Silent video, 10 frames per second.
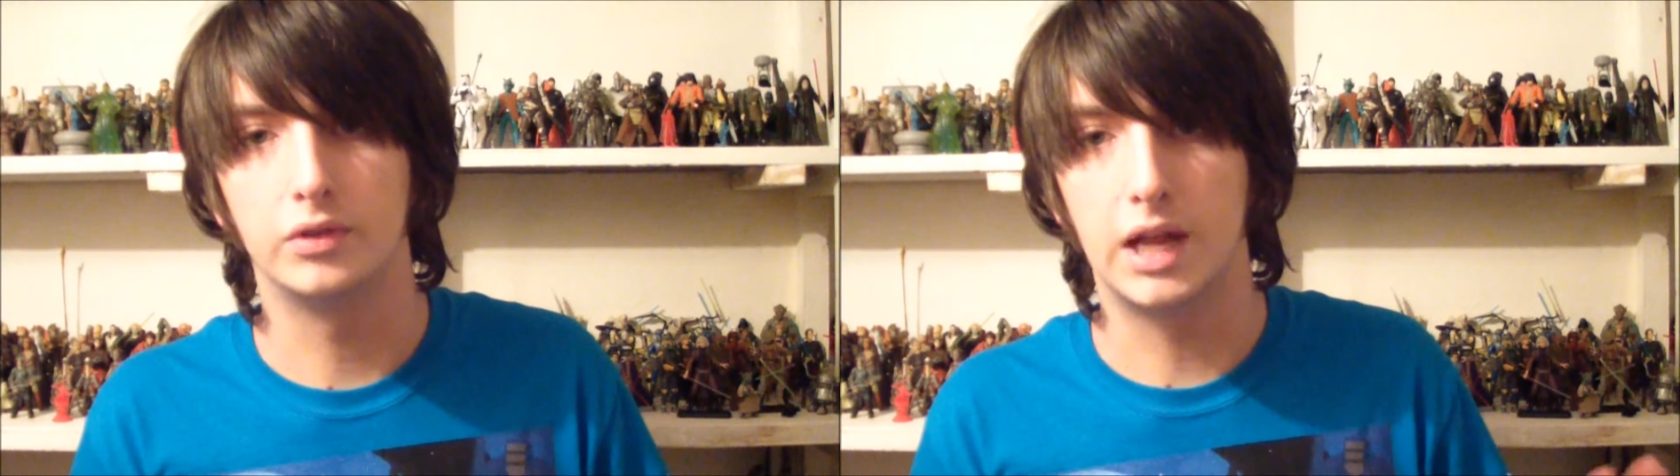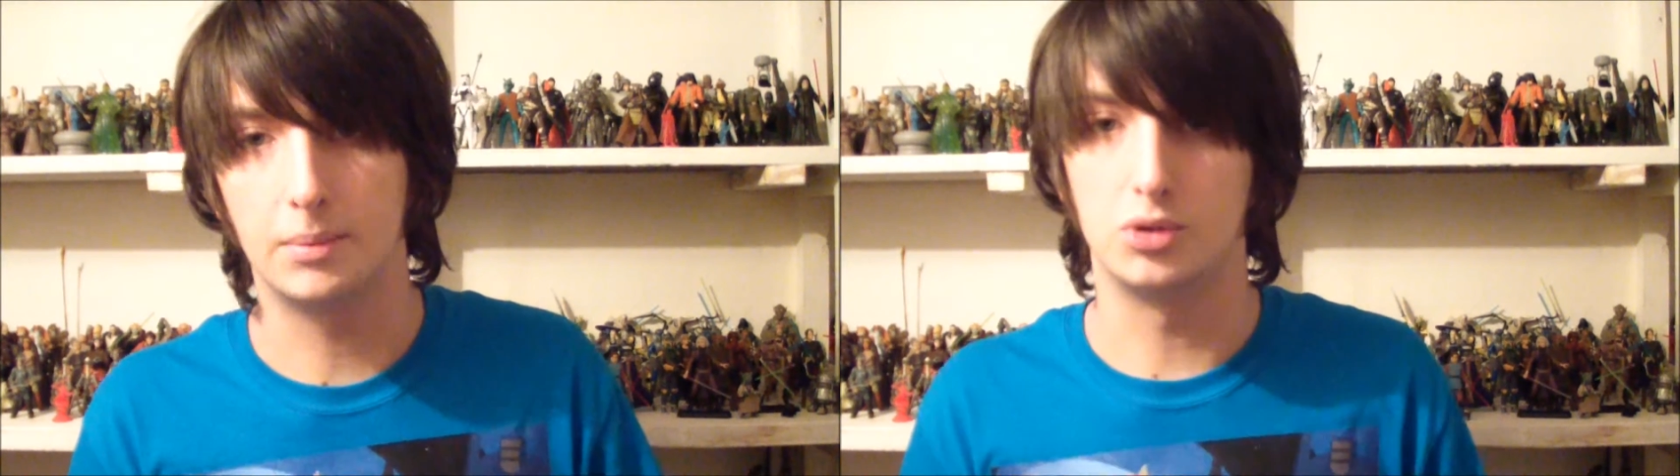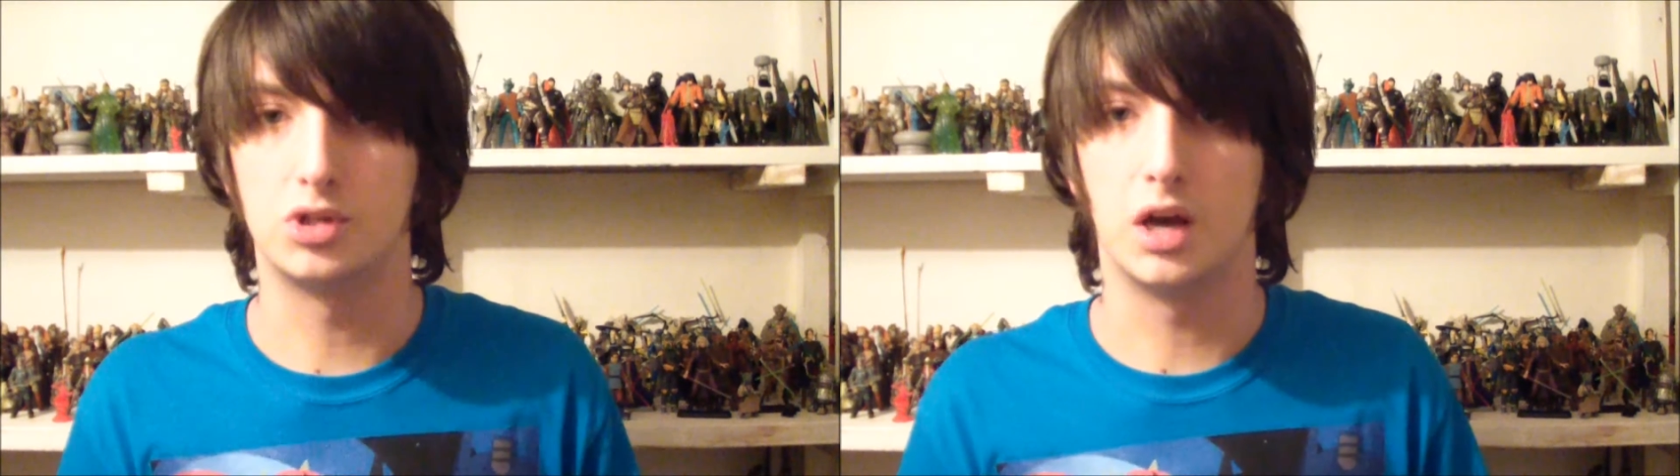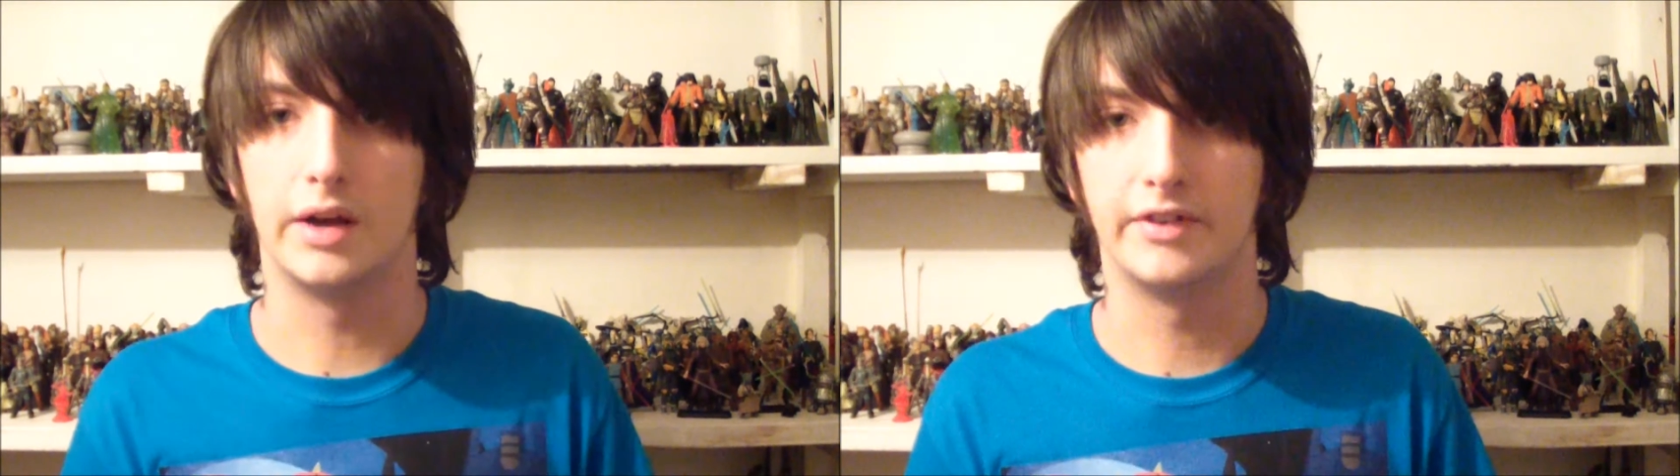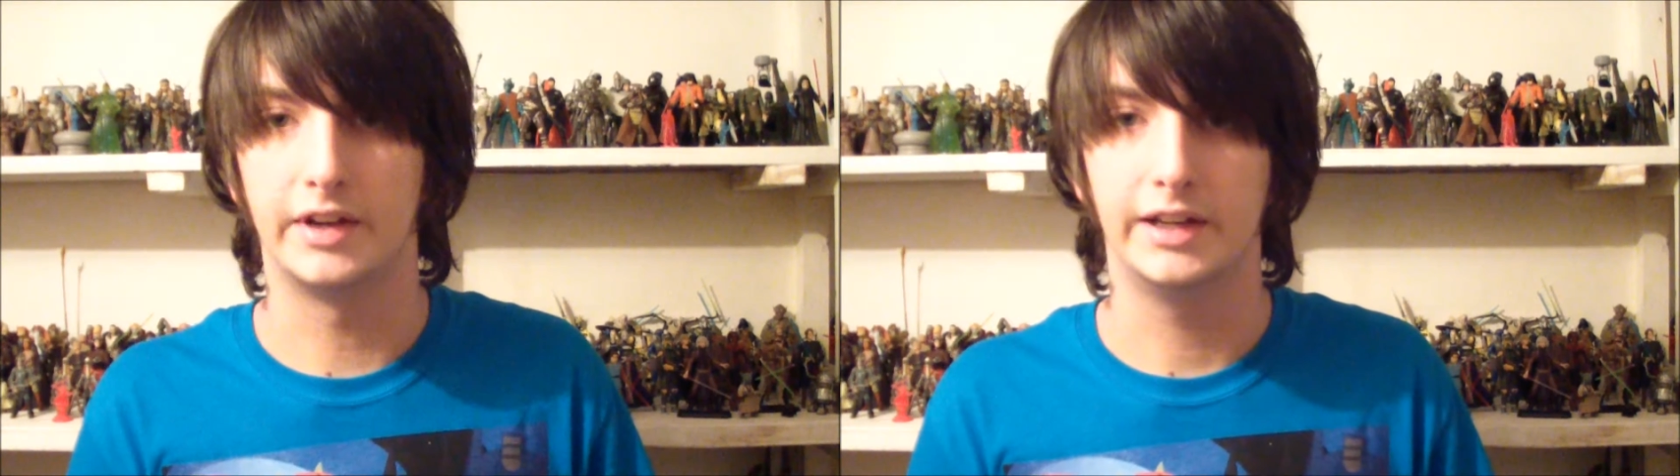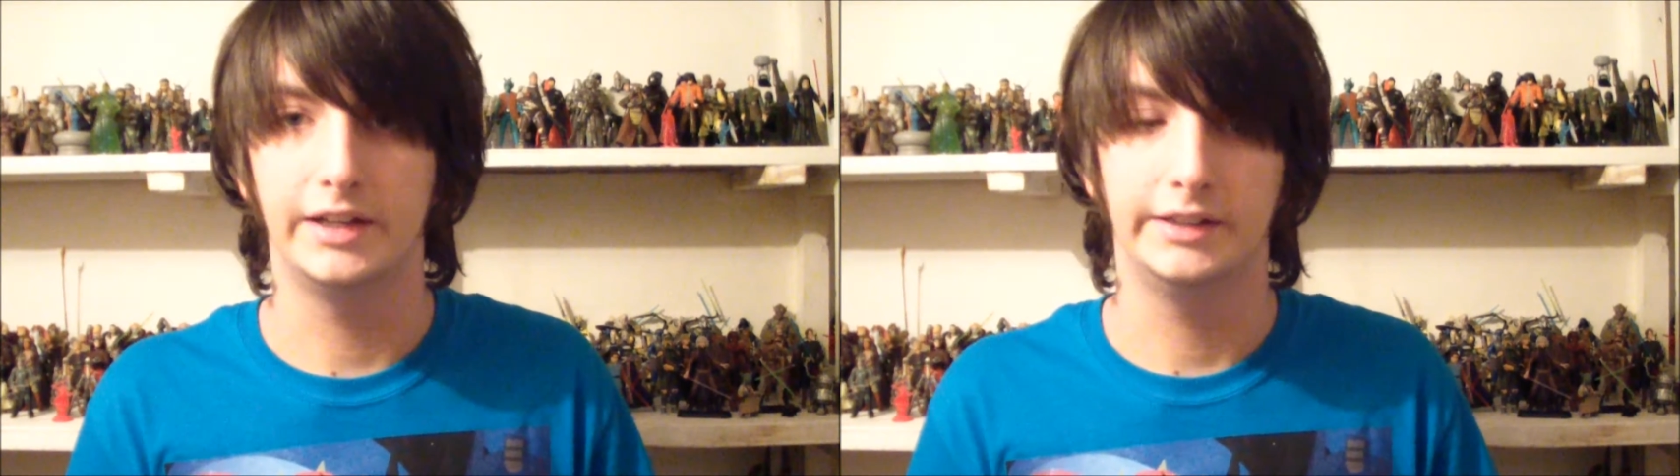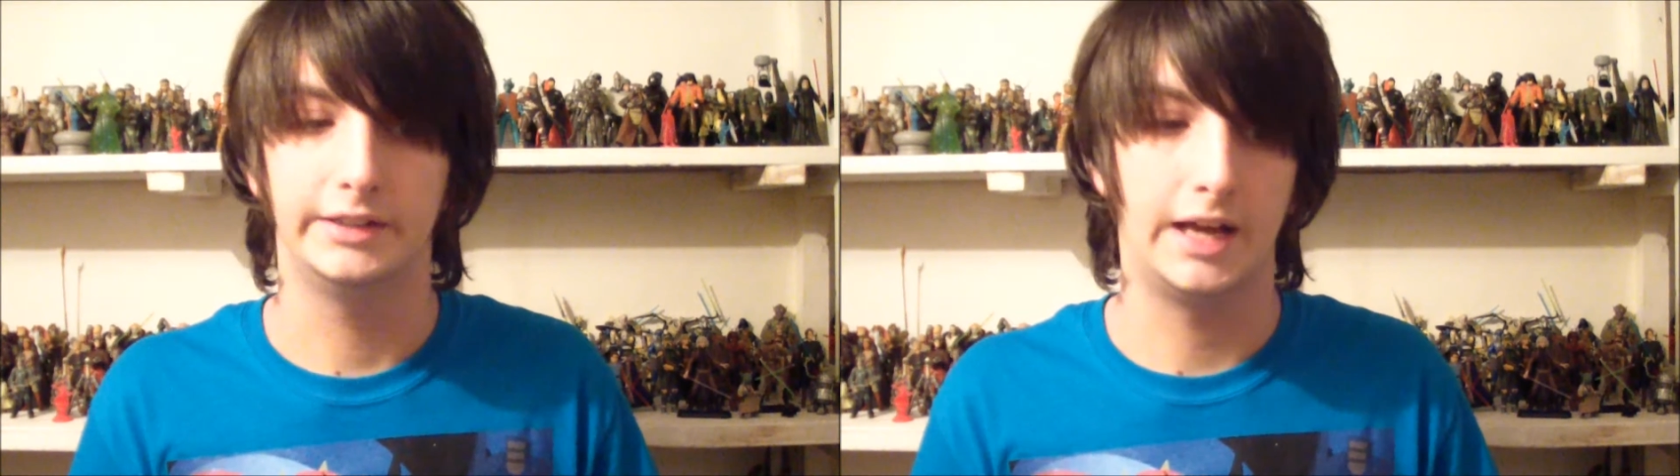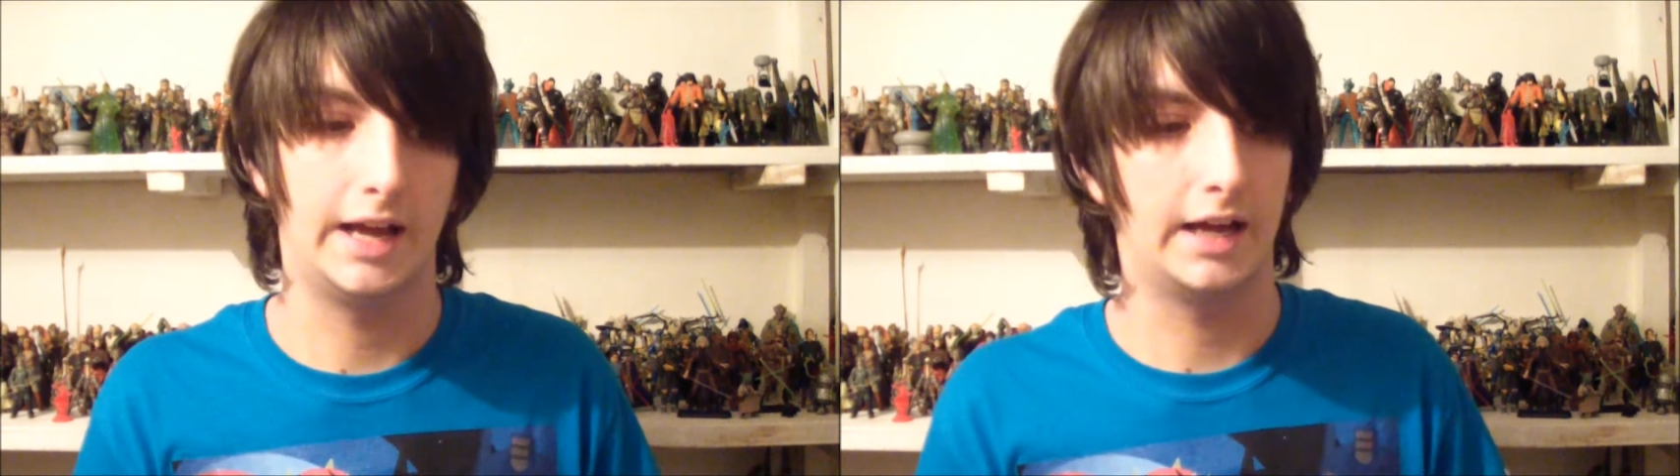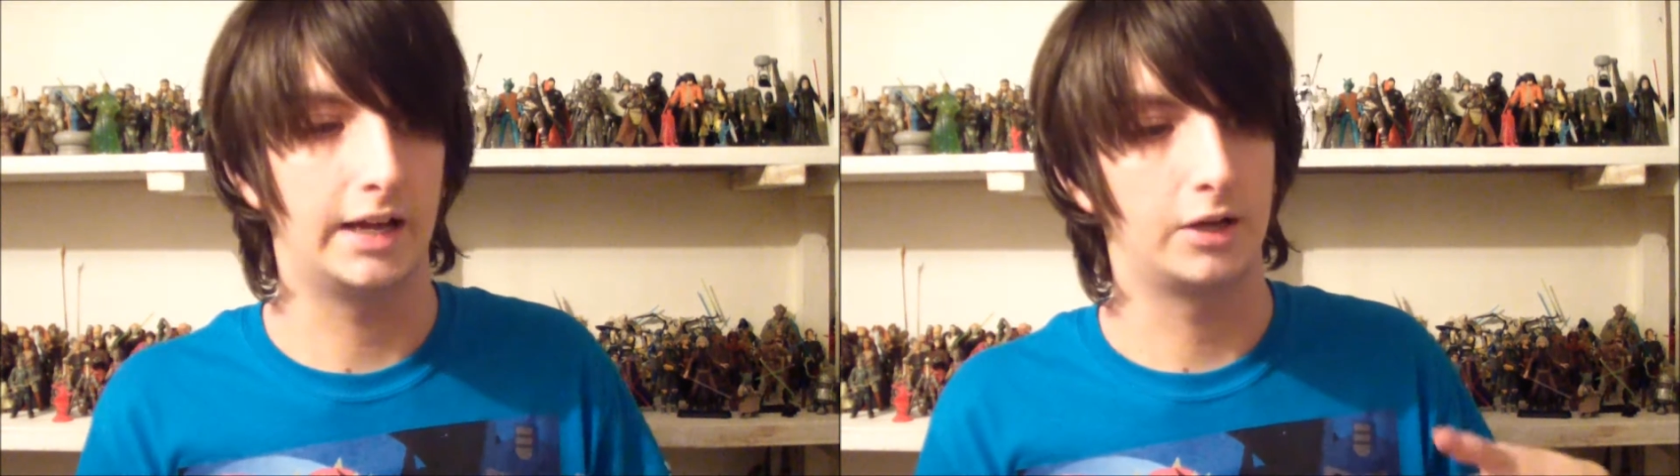Naboo Starfighter,